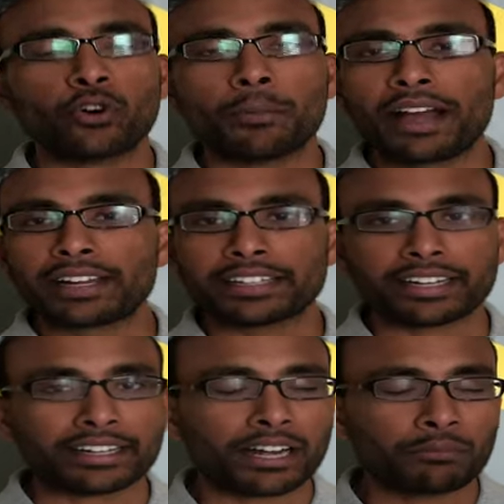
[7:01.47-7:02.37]
back, it
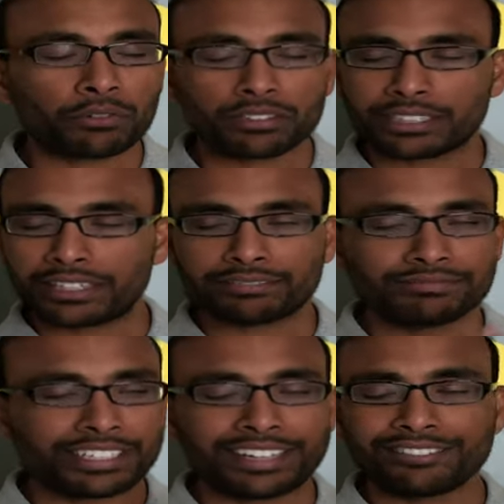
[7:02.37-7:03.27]
can come,
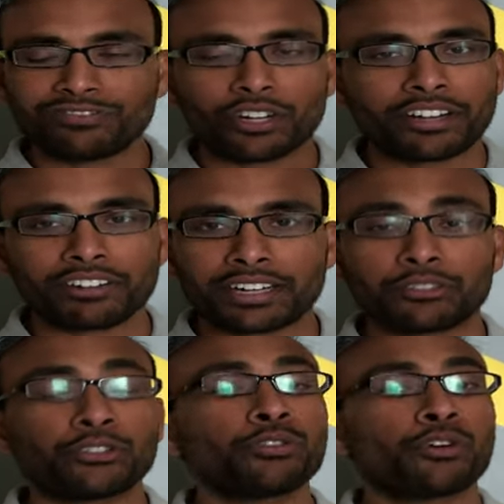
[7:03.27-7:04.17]
whatever
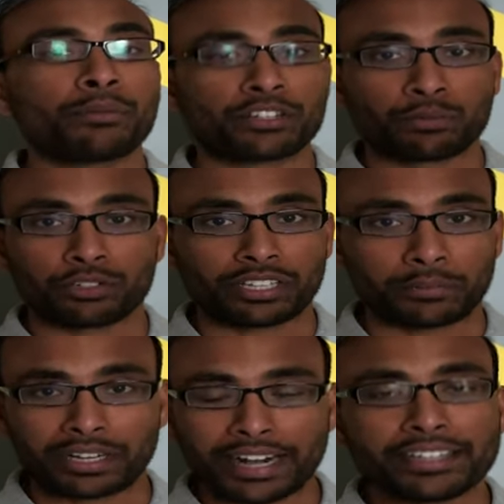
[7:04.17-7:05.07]
can, you know much more than
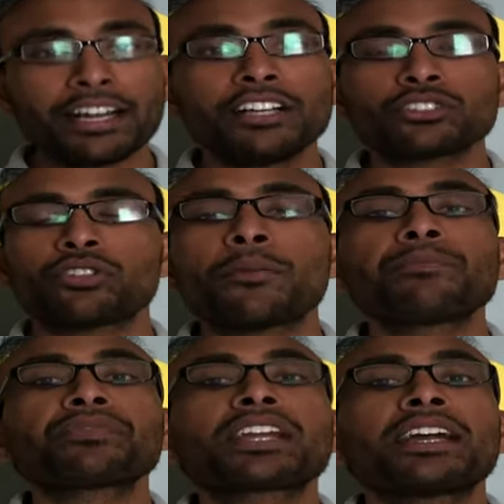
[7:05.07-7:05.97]
me, right? So
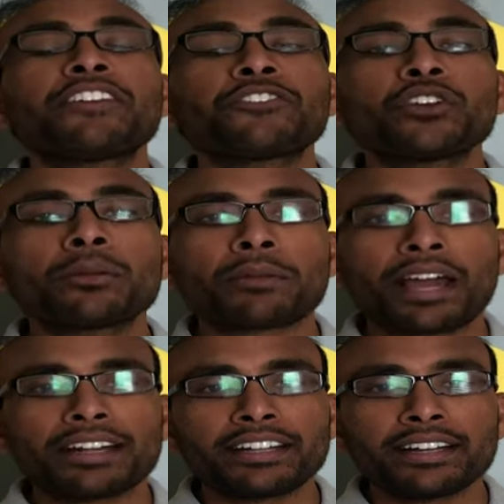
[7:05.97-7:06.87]
if your
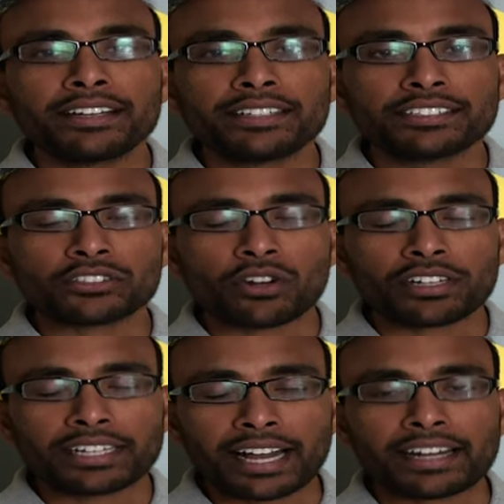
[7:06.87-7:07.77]
priority date is
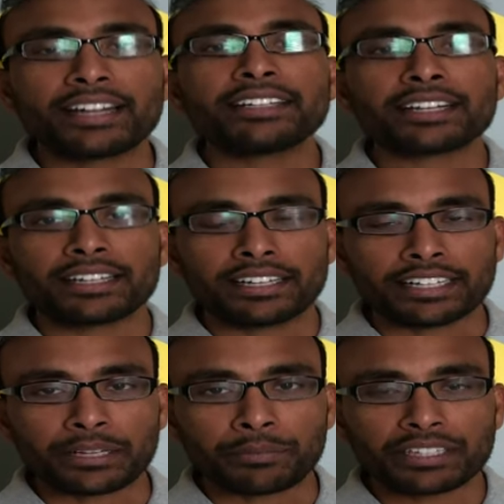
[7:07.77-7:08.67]
not current in
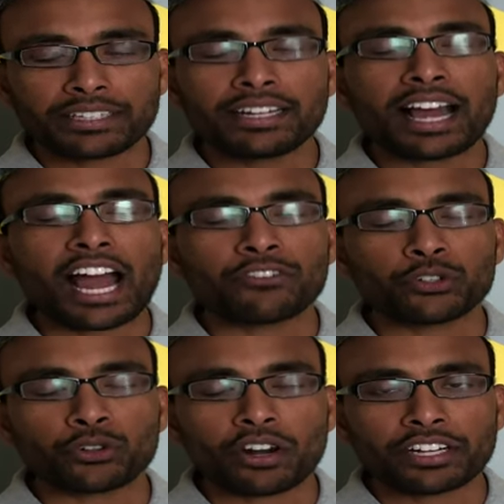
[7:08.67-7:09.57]
EB3, I
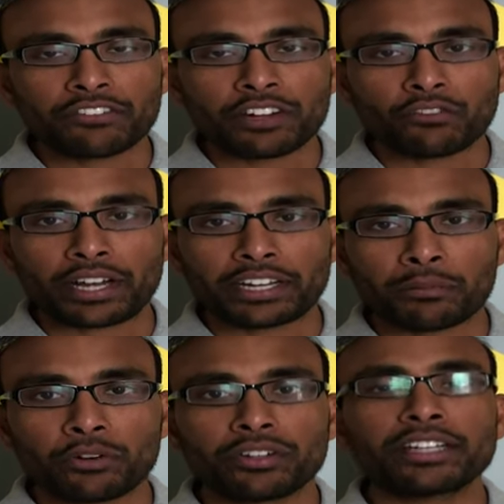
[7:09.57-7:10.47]
would not even worry
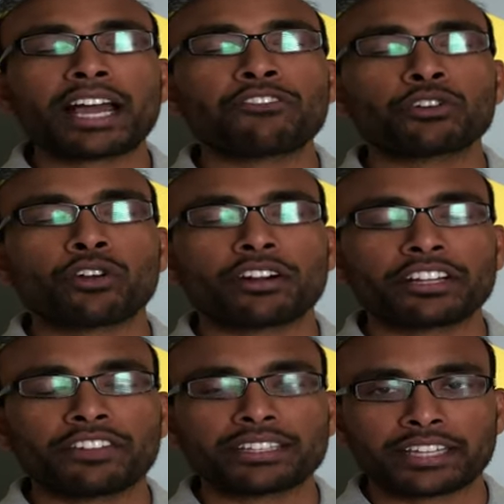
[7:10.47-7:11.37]
about it. I would not
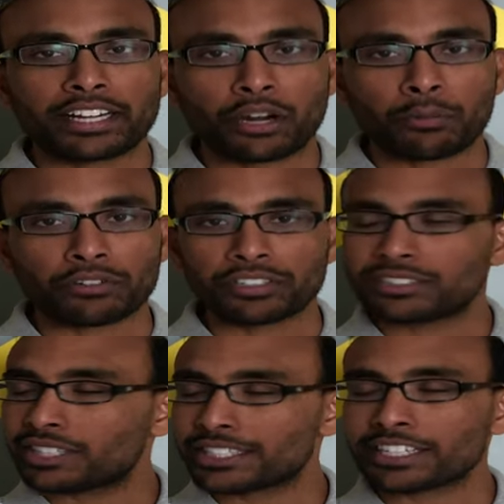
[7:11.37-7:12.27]
even think about it.
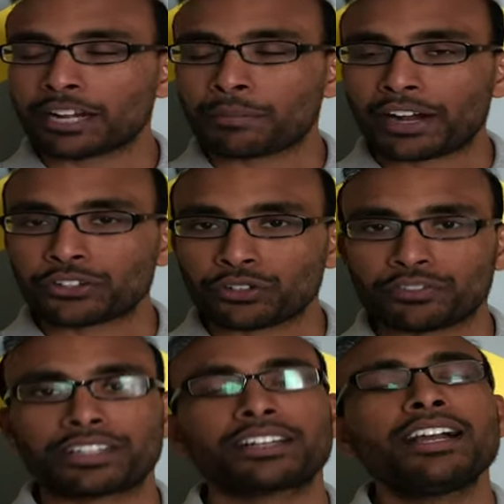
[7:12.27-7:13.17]
Just get back to your
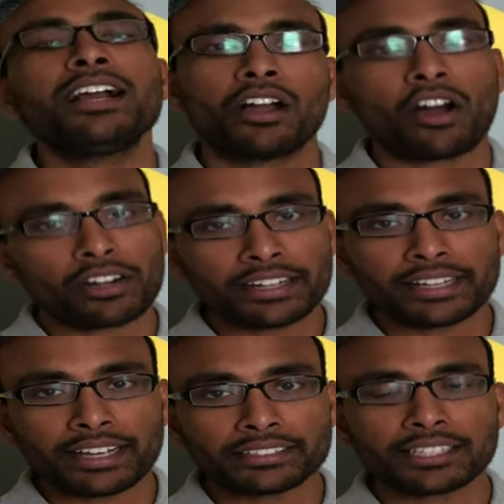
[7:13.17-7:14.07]
work. All right,
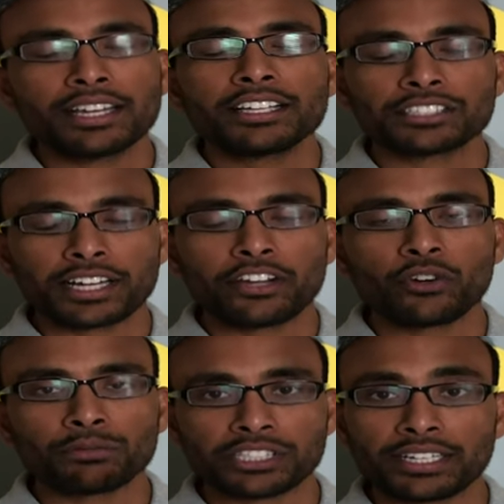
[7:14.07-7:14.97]
guys, stay
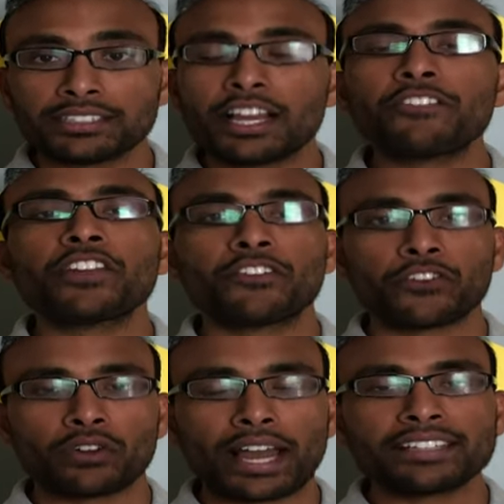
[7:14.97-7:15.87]
home, stay safe. If
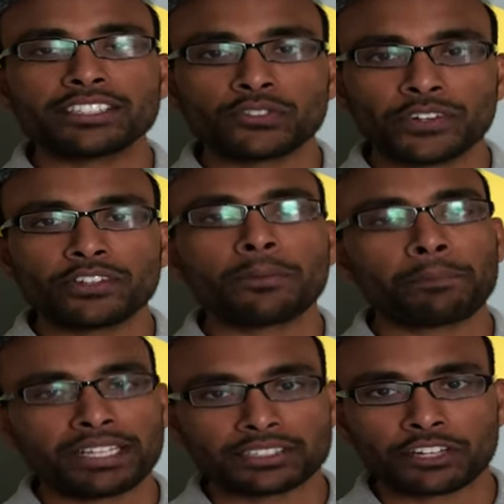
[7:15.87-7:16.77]
you like this video,
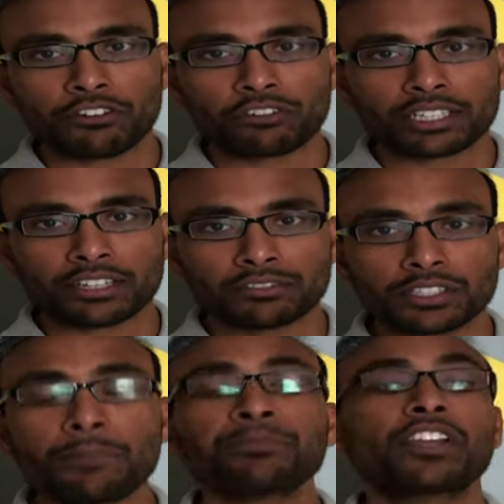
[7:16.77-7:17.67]
please give out a thumbs
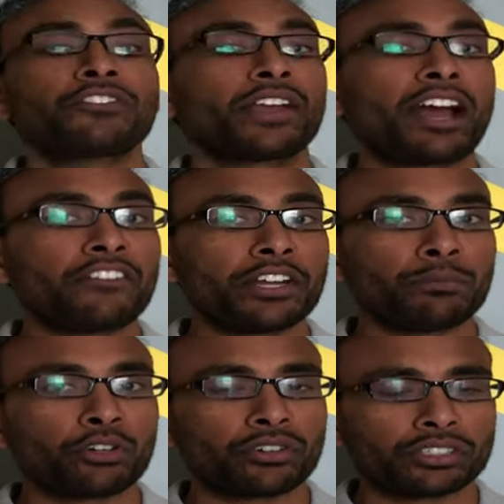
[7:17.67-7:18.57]
up. If you have any
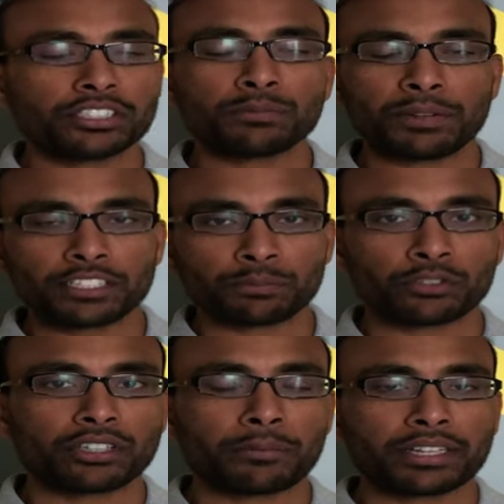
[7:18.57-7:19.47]
more questions, please
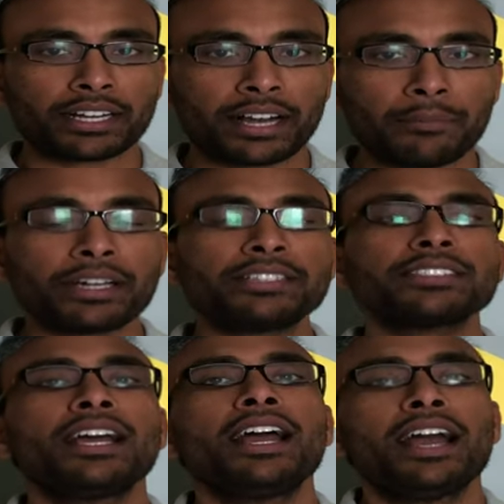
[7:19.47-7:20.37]
put them in the comments.
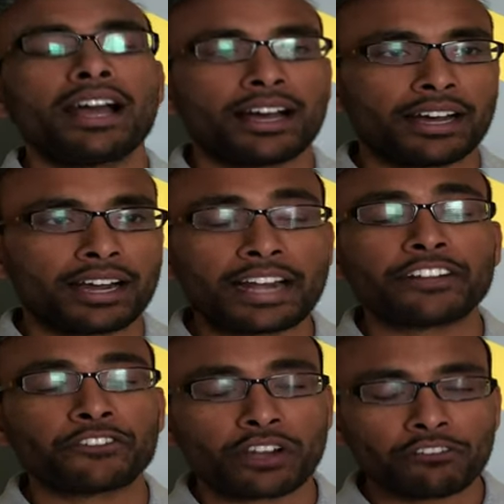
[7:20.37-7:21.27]
And
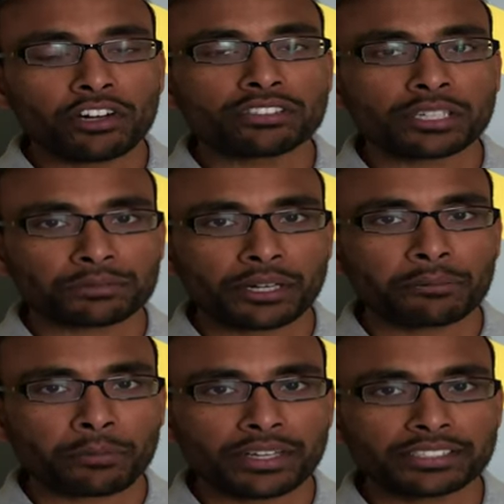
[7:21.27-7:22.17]
if you have not
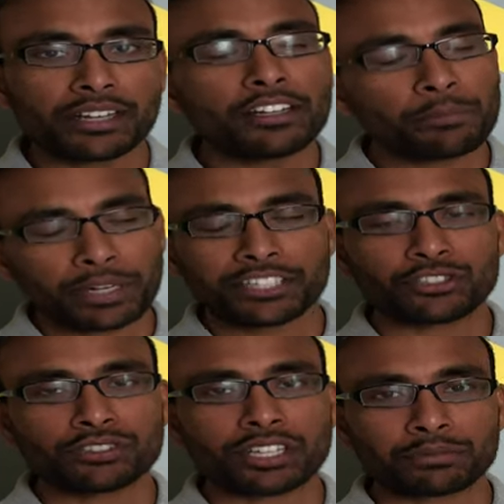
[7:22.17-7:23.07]
subscribed to my channel, please
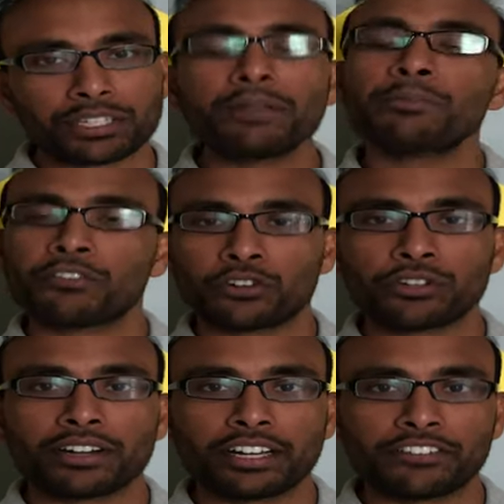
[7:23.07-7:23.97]
do subscribe before
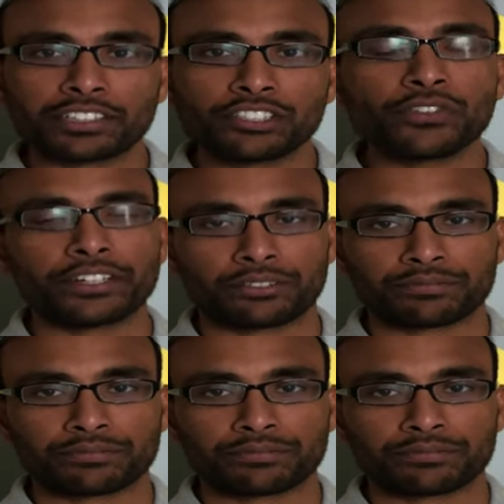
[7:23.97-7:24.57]
you are leaving this video.